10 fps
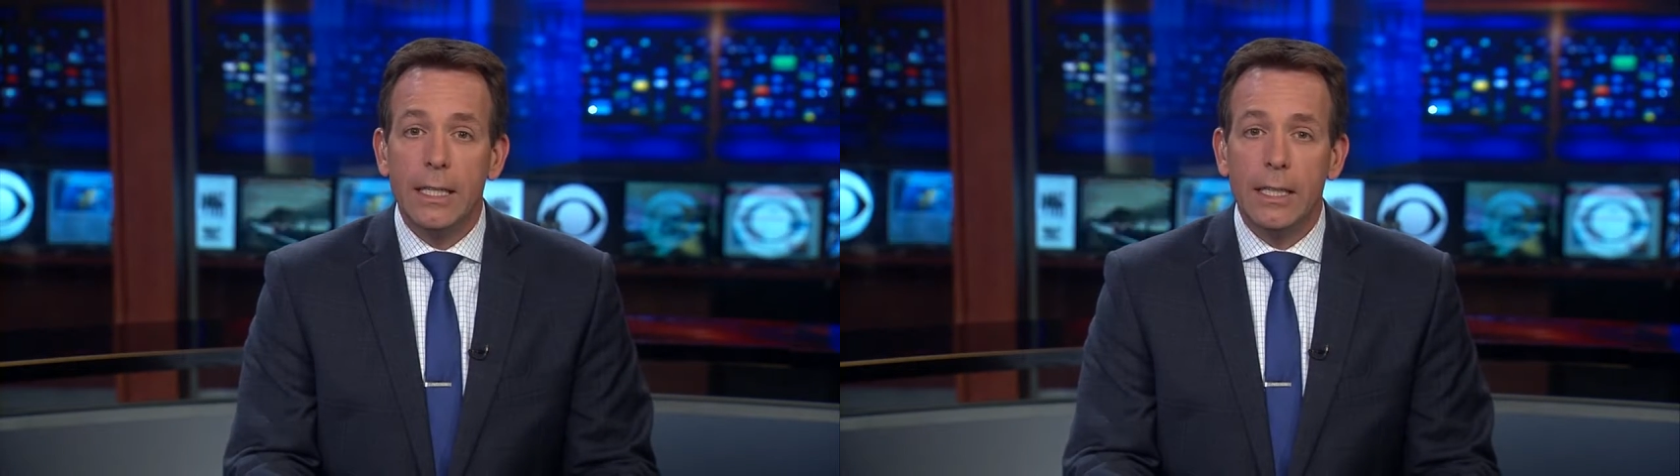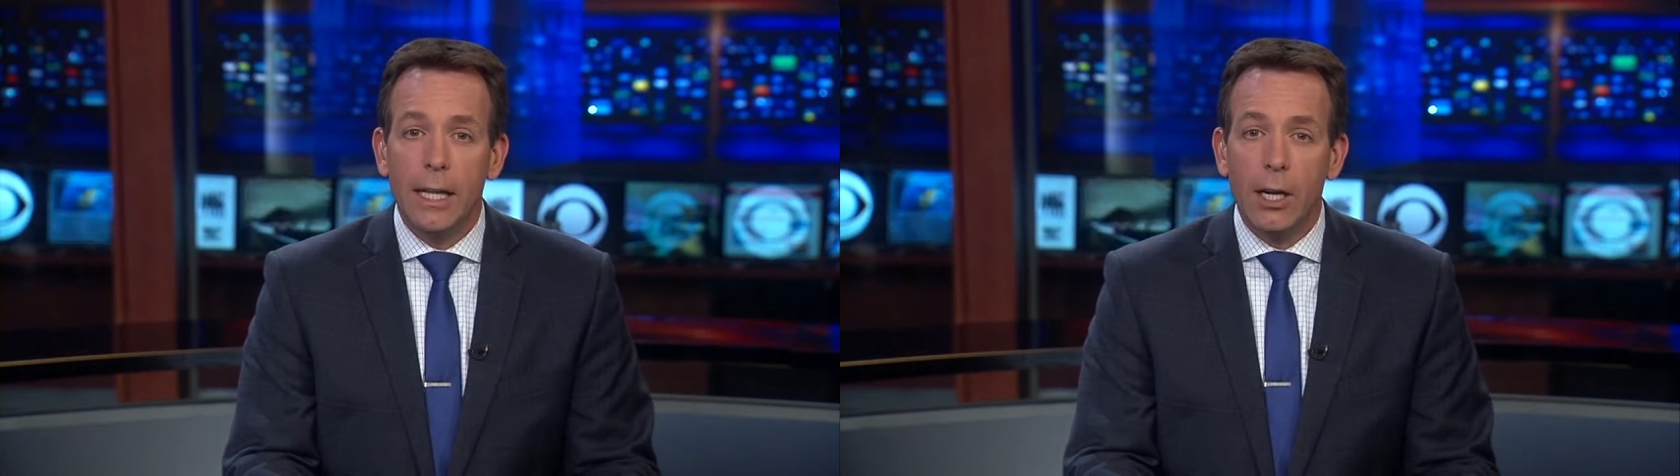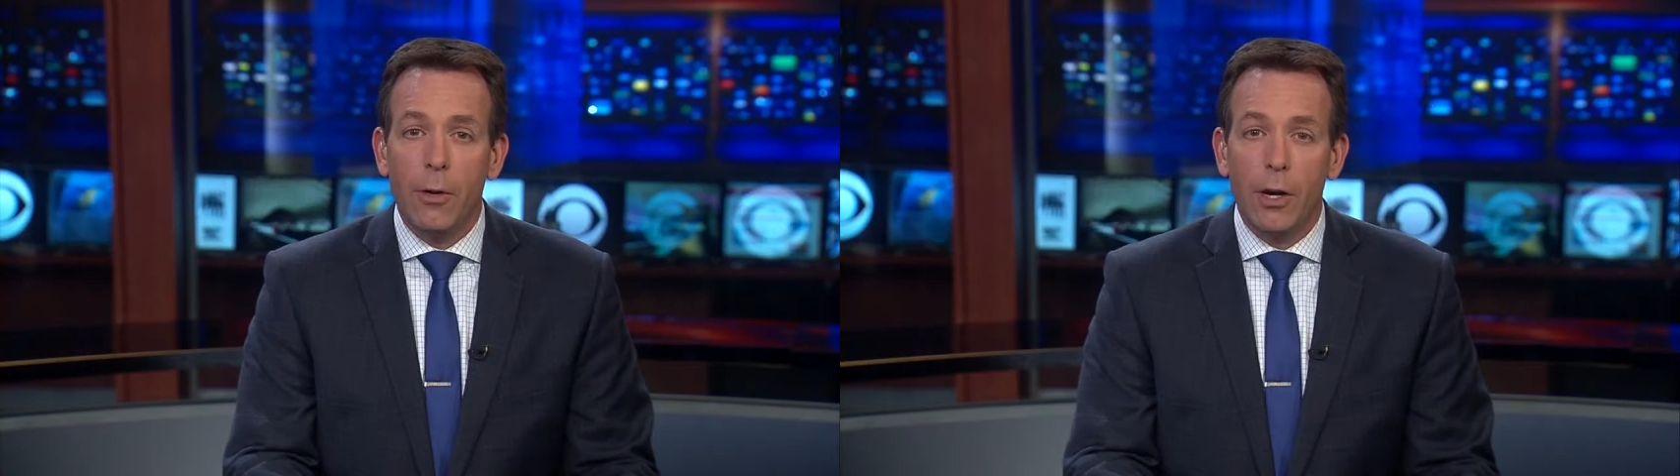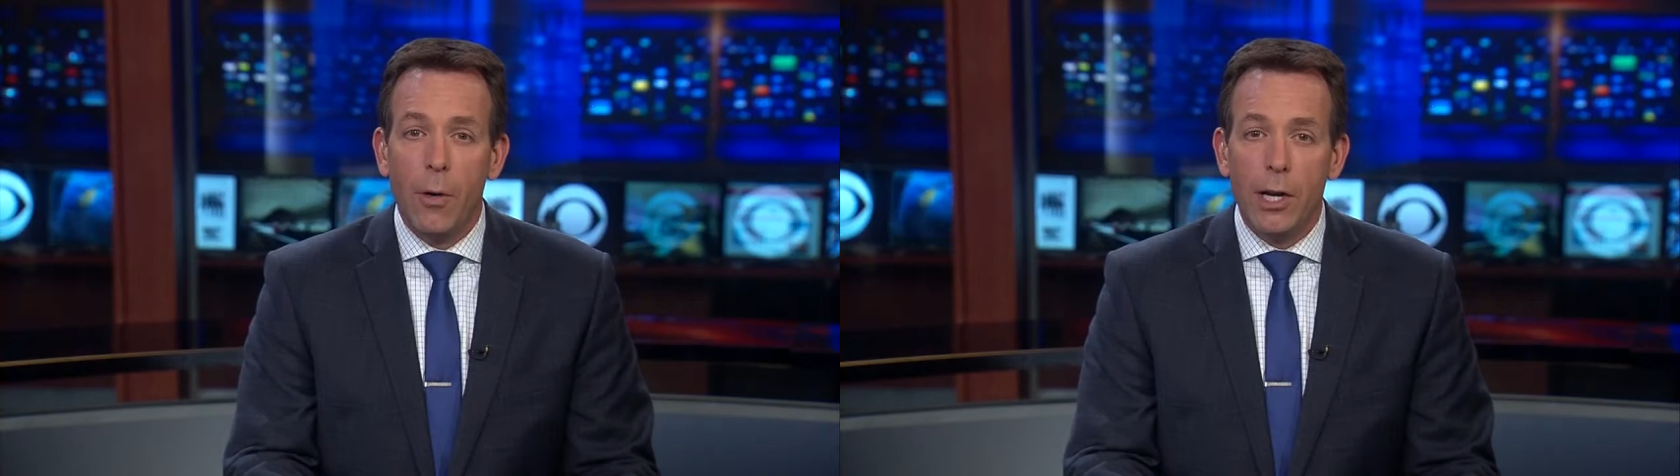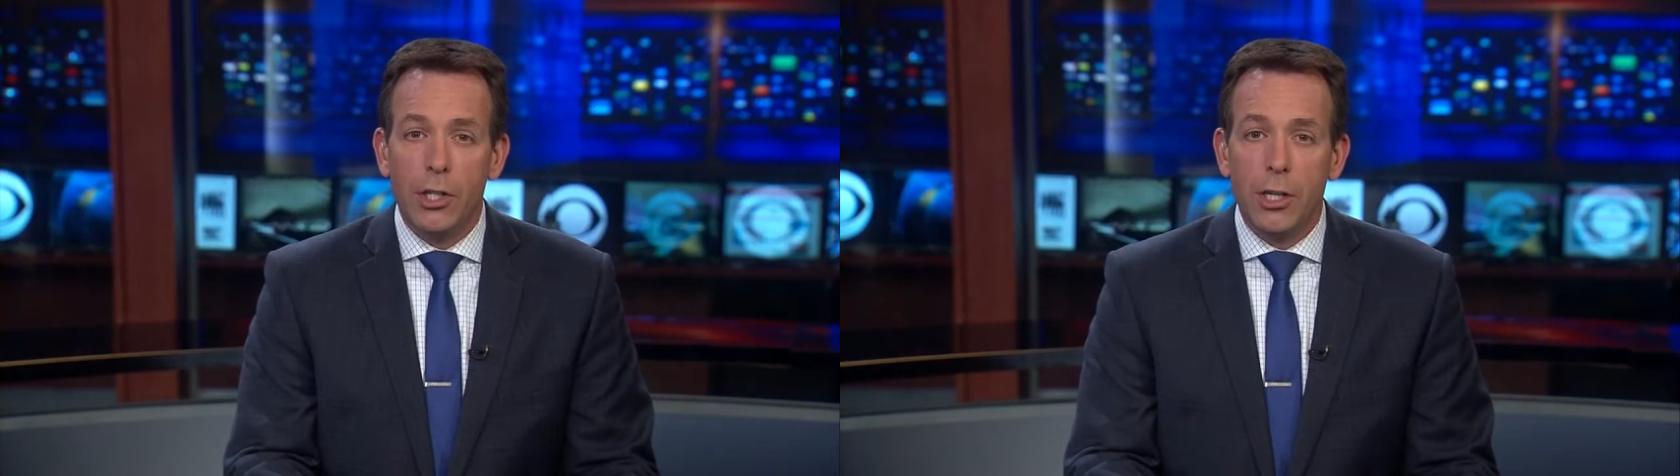The lingering
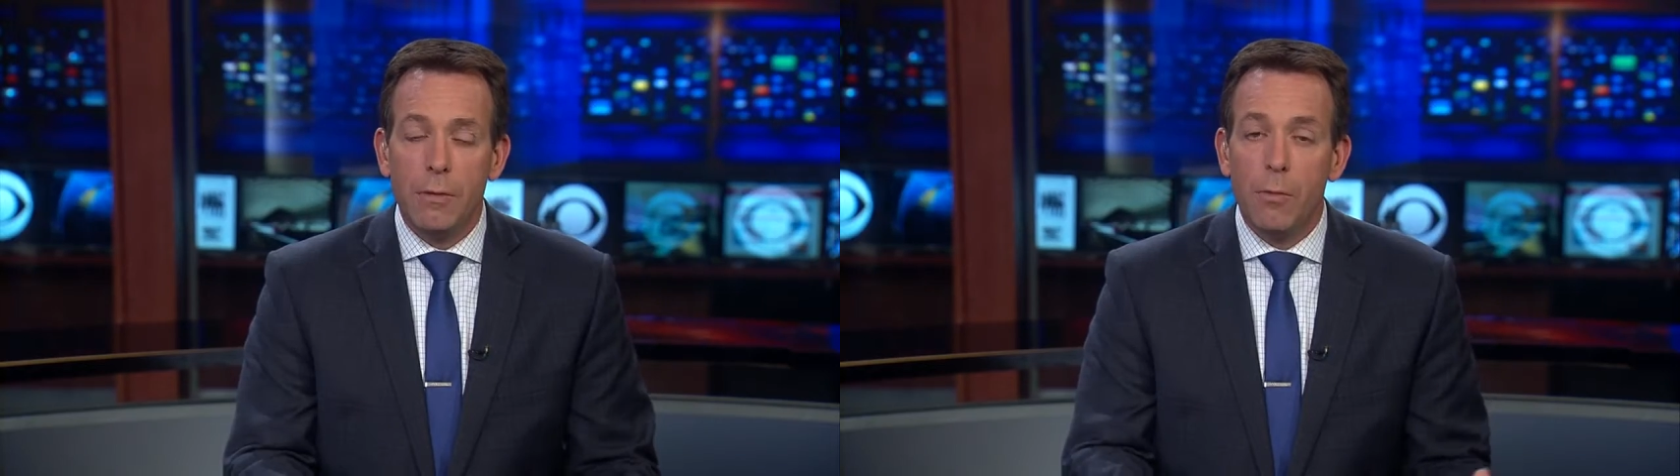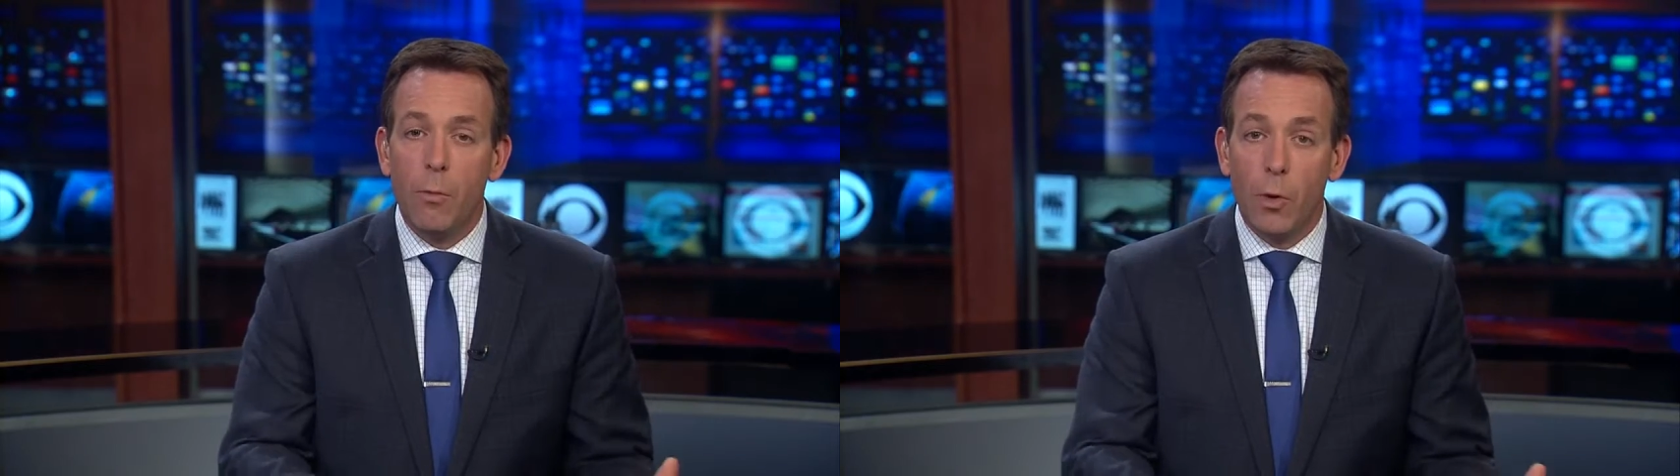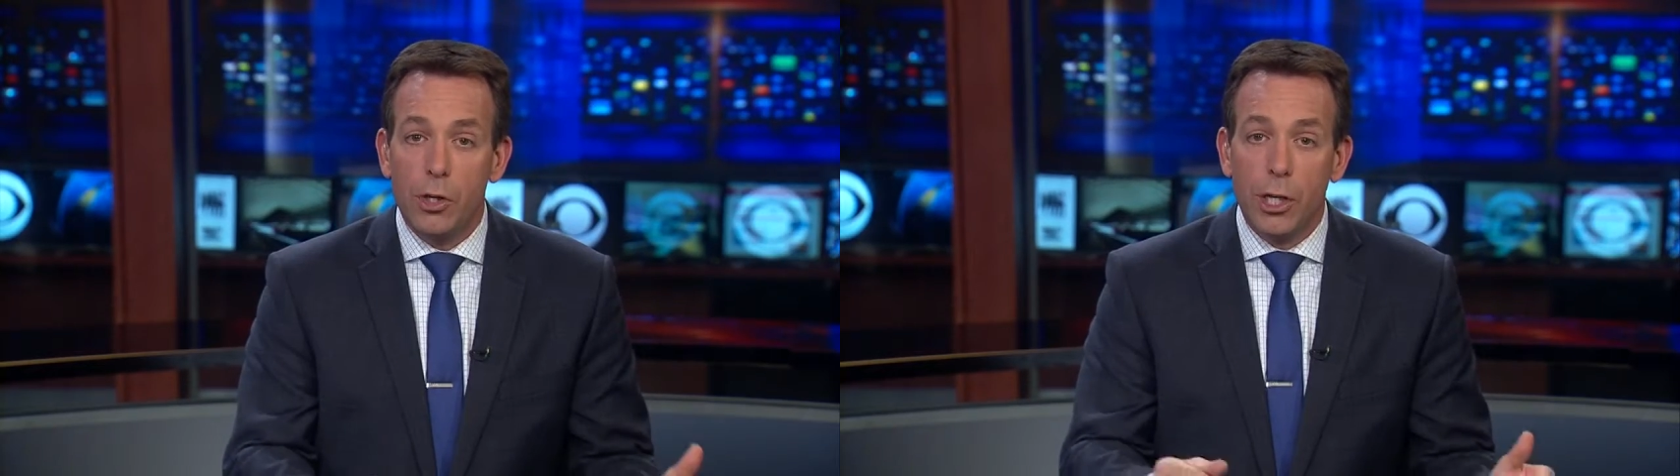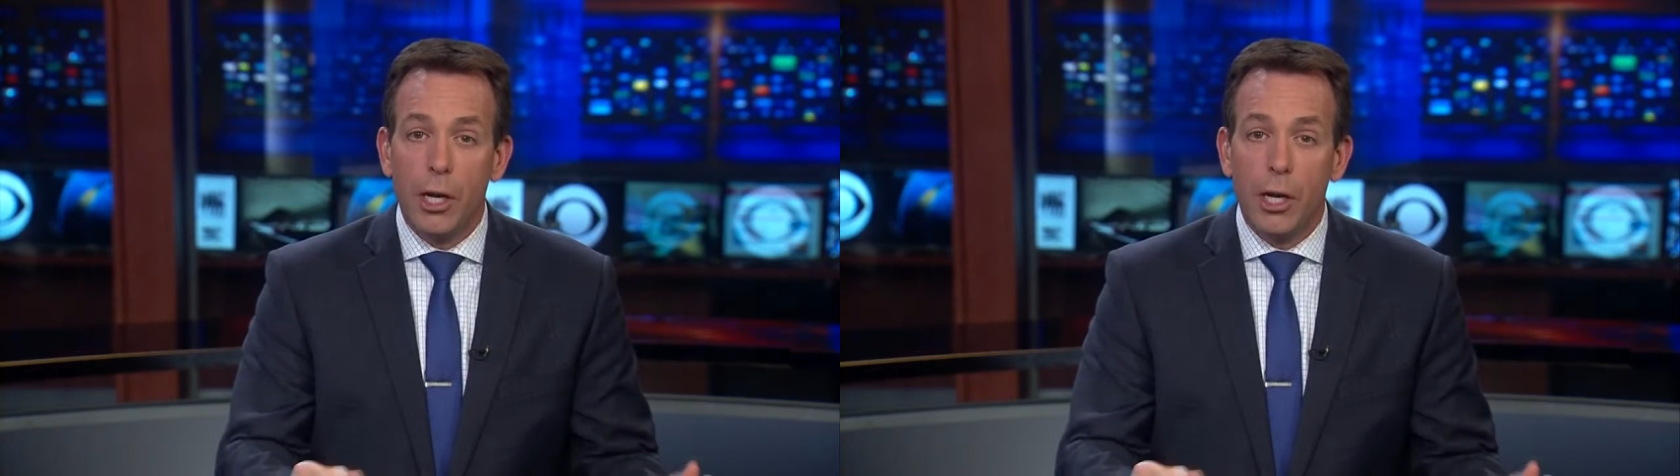question would she